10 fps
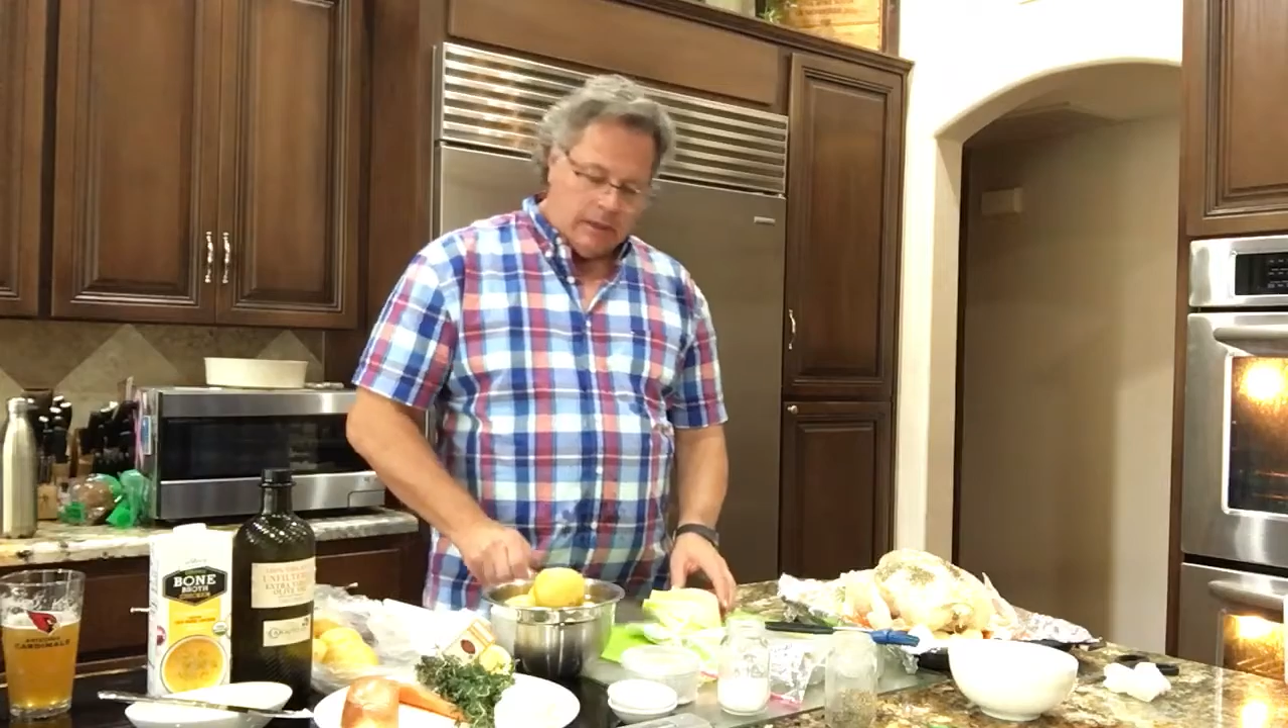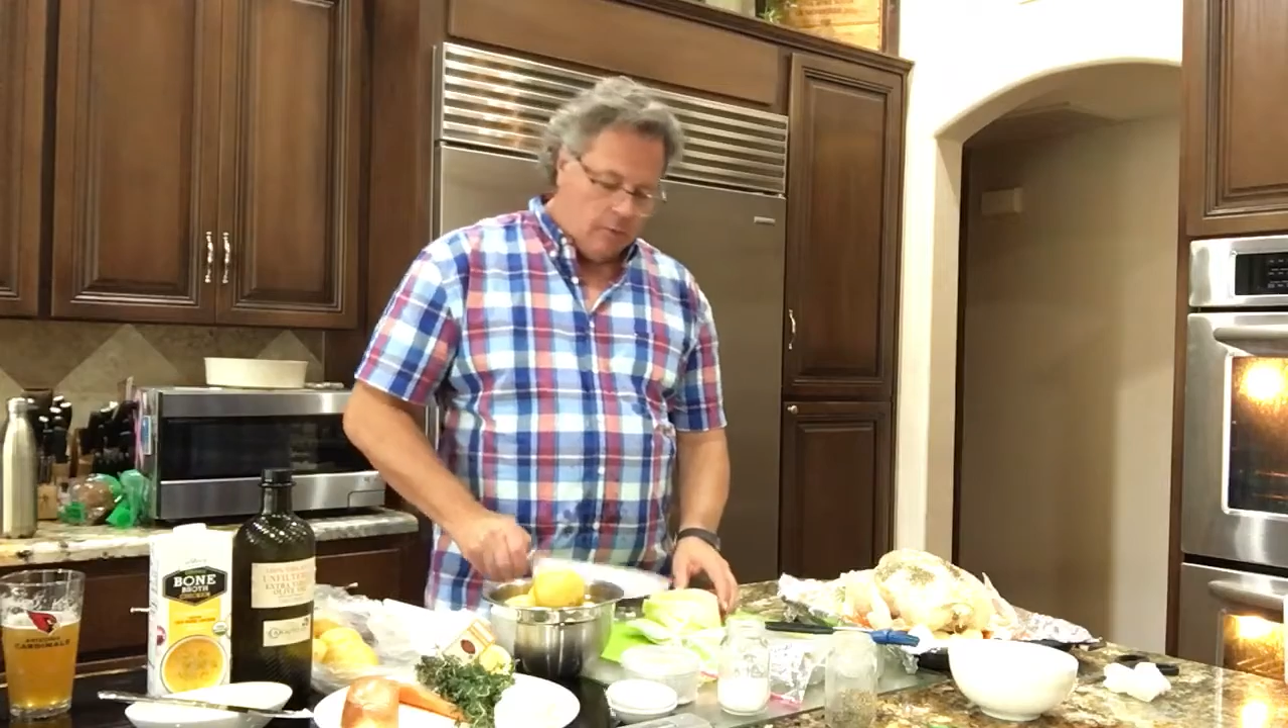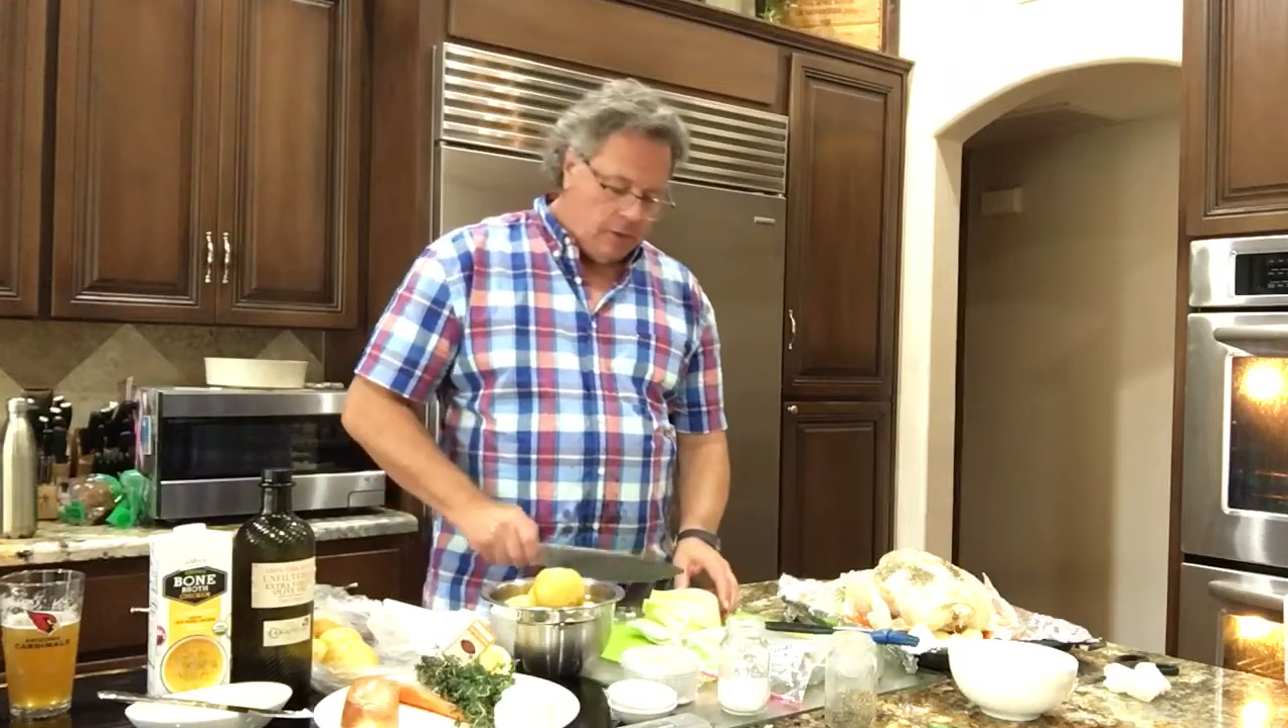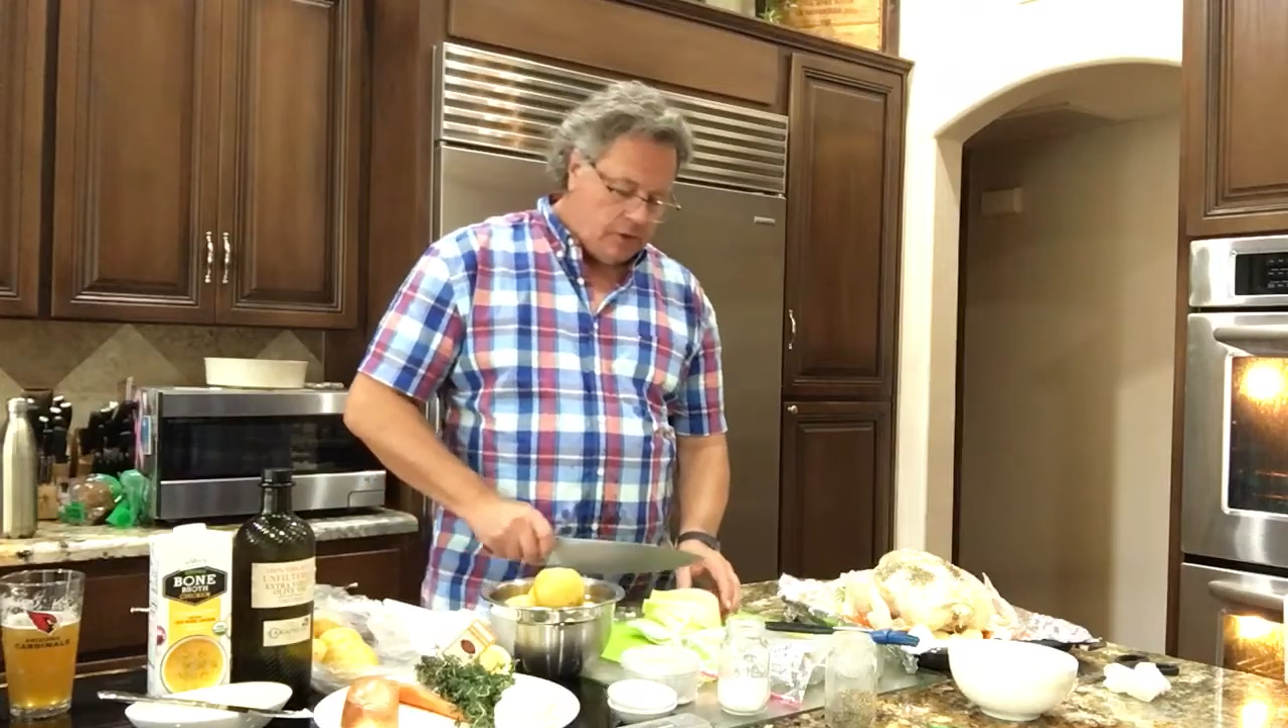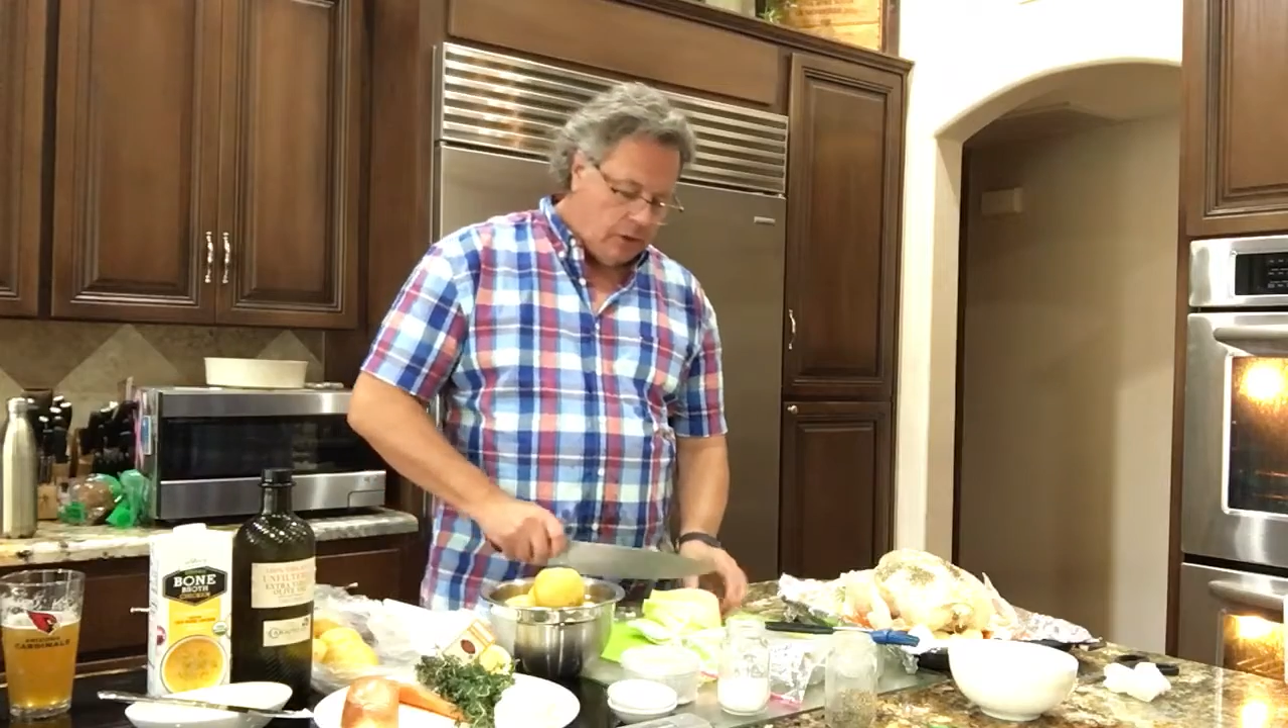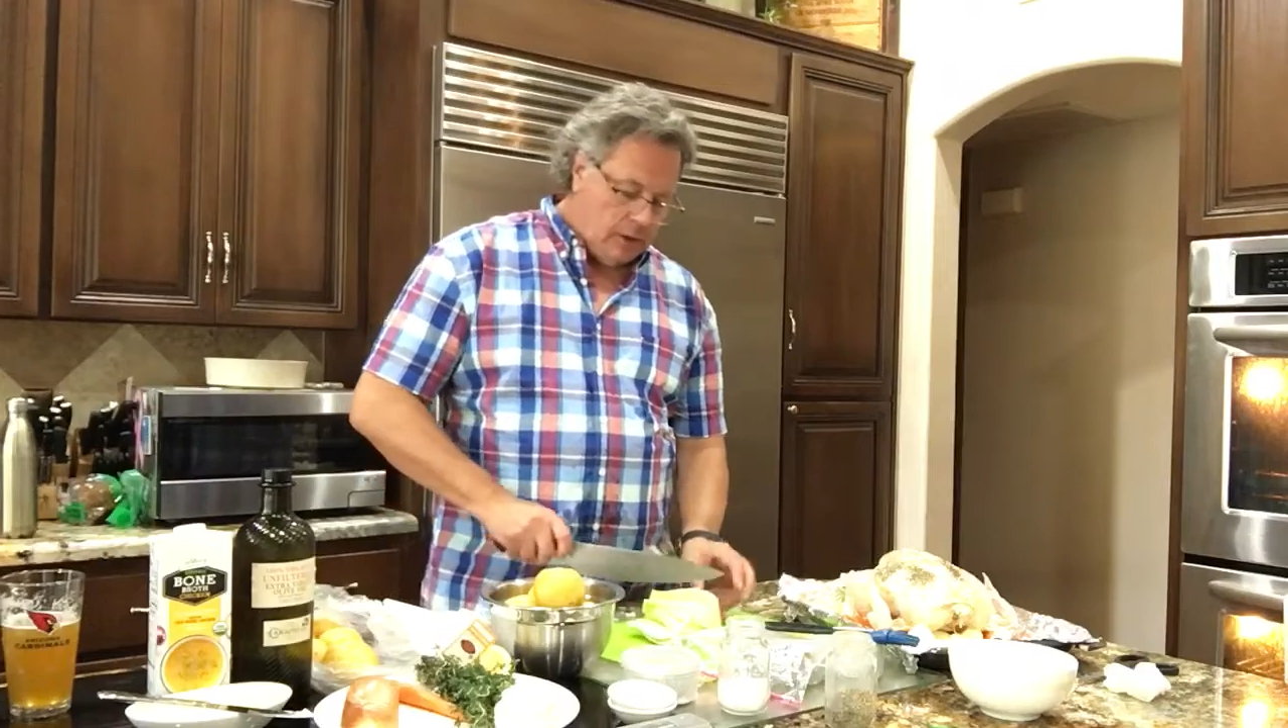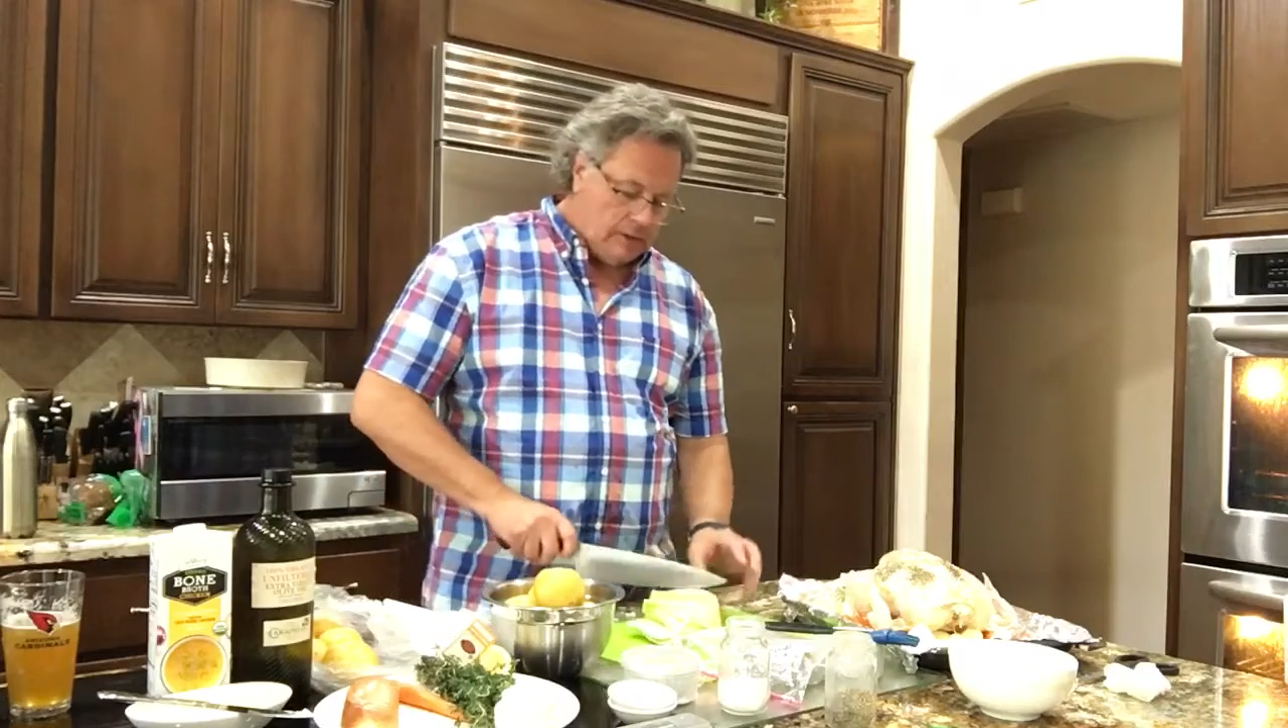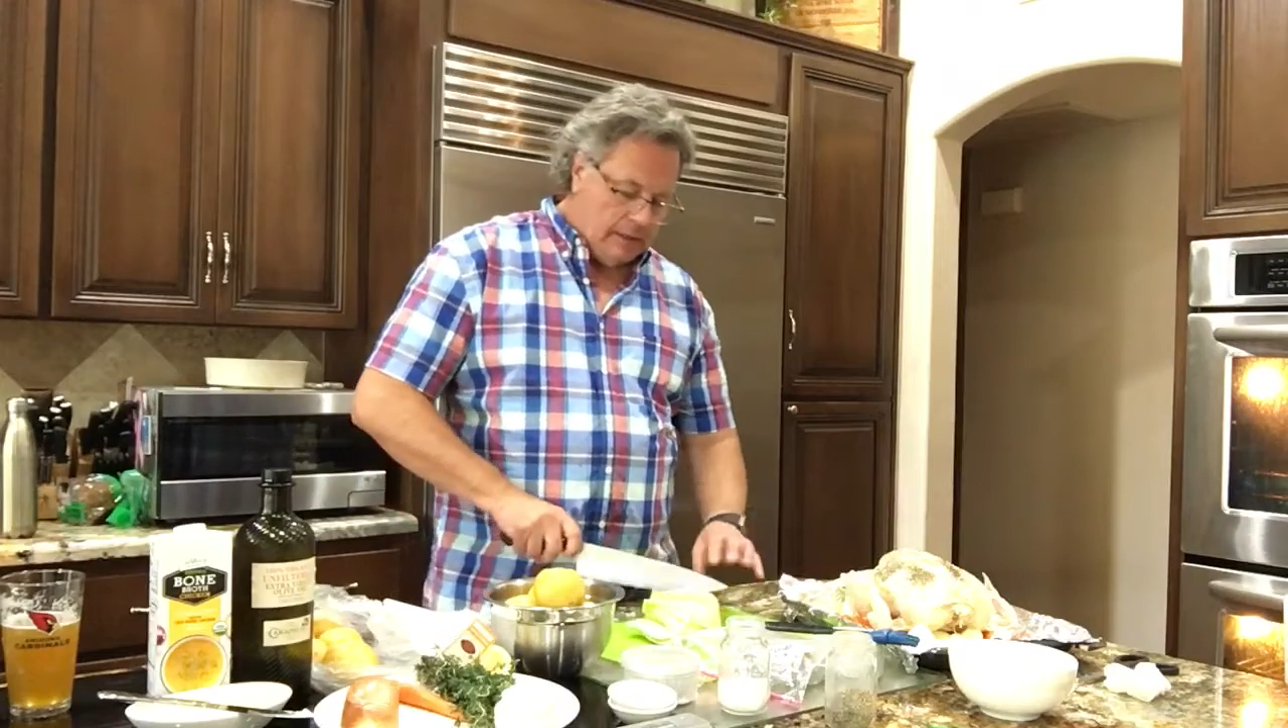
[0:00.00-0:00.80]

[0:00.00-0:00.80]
I want to show you is